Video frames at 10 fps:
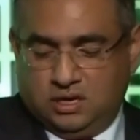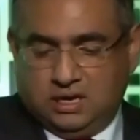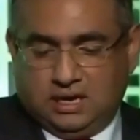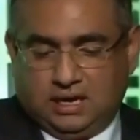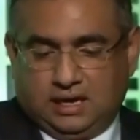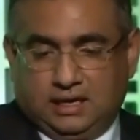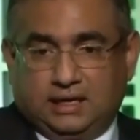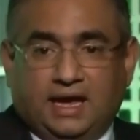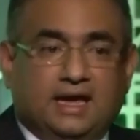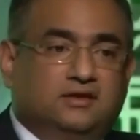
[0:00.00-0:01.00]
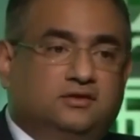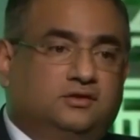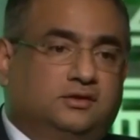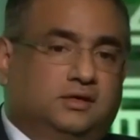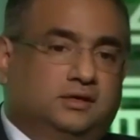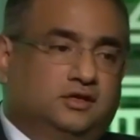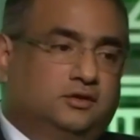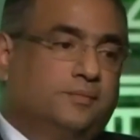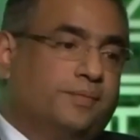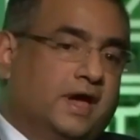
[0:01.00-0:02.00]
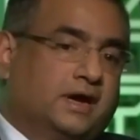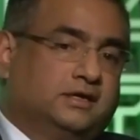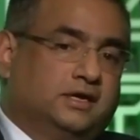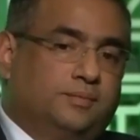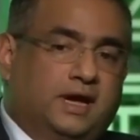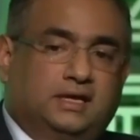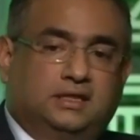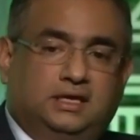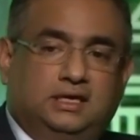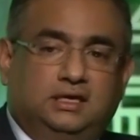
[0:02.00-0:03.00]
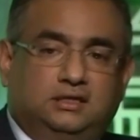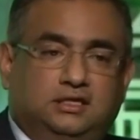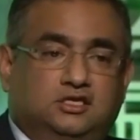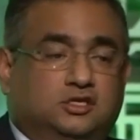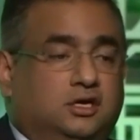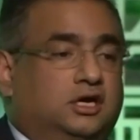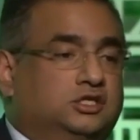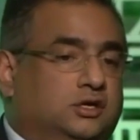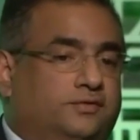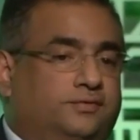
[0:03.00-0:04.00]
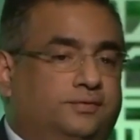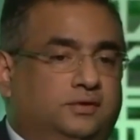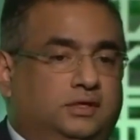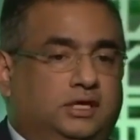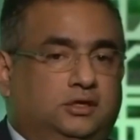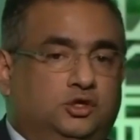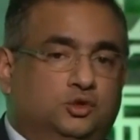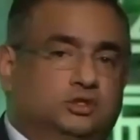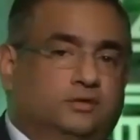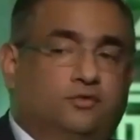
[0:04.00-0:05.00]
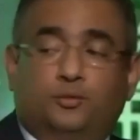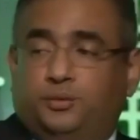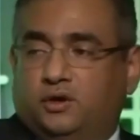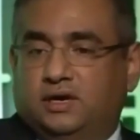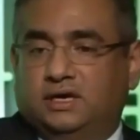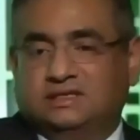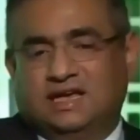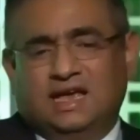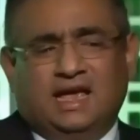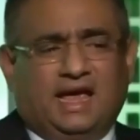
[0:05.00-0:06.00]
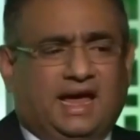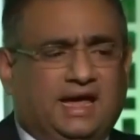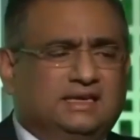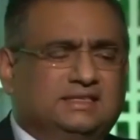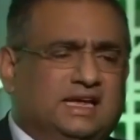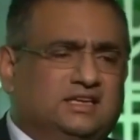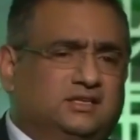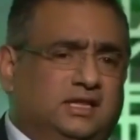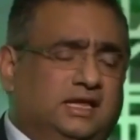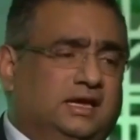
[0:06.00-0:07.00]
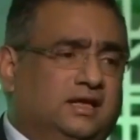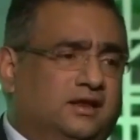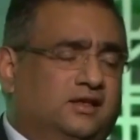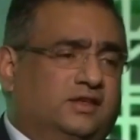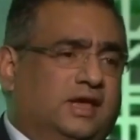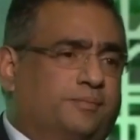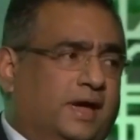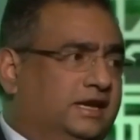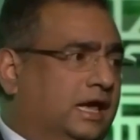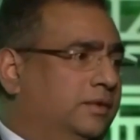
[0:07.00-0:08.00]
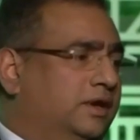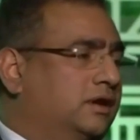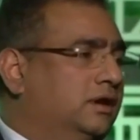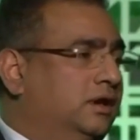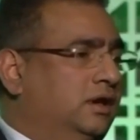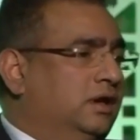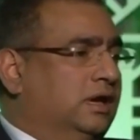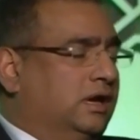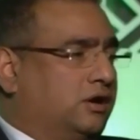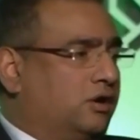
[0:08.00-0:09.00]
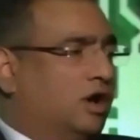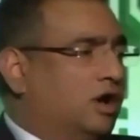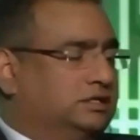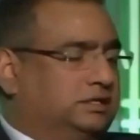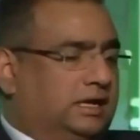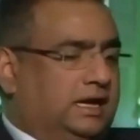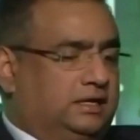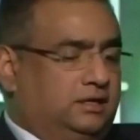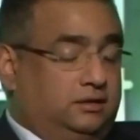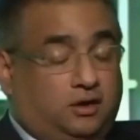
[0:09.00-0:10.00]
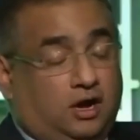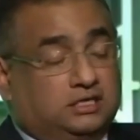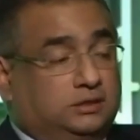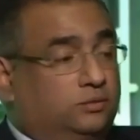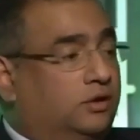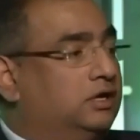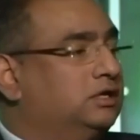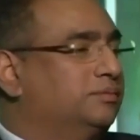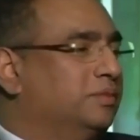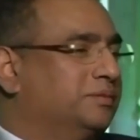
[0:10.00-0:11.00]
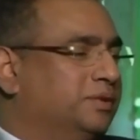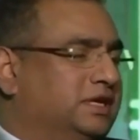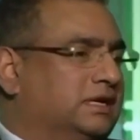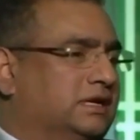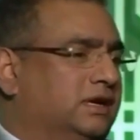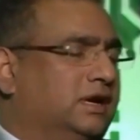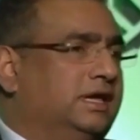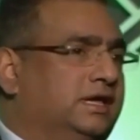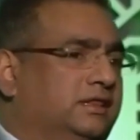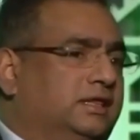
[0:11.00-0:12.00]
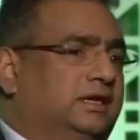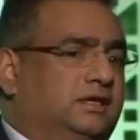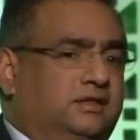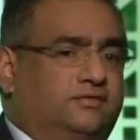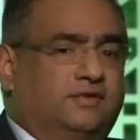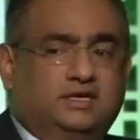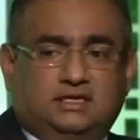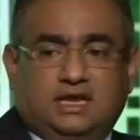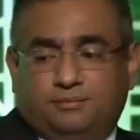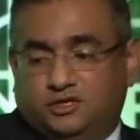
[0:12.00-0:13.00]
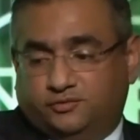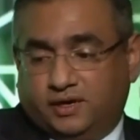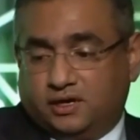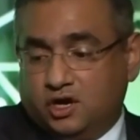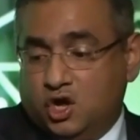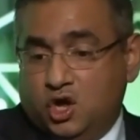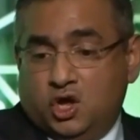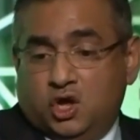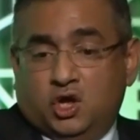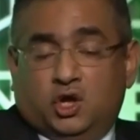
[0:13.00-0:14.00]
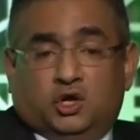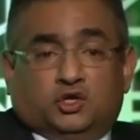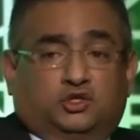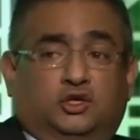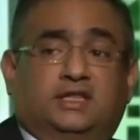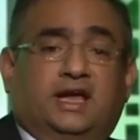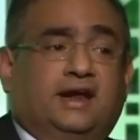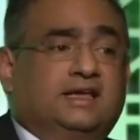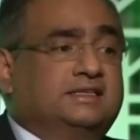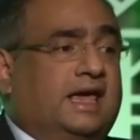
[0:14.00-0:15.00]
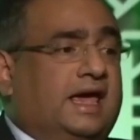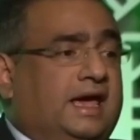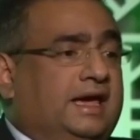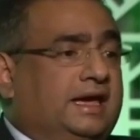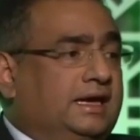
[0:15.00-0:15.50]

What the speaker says: is impacted by the scourge of the use of opioids, and essentially it is a pandemic across the world, but particularly in the Western Hemisphere. So there is we